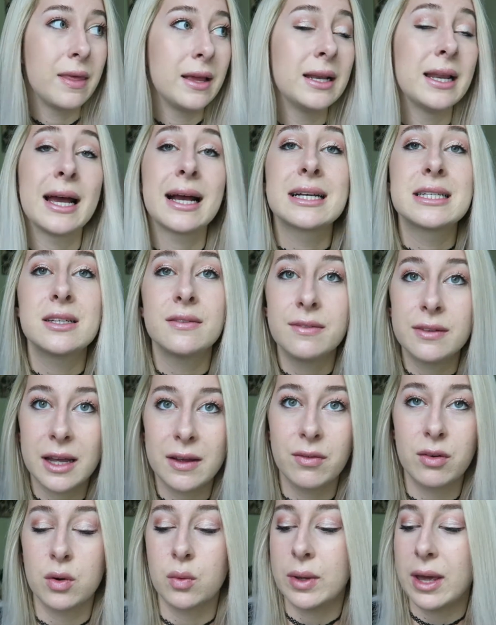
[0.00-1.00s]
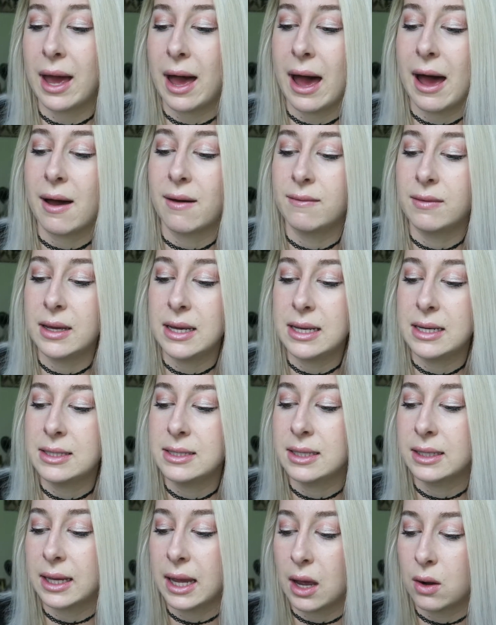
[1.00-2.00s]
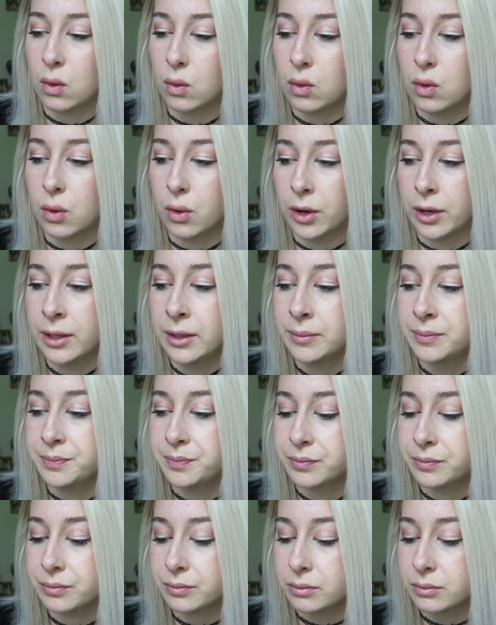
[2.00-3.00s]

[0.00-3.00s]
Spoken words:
The next flavor we have is kettle corn.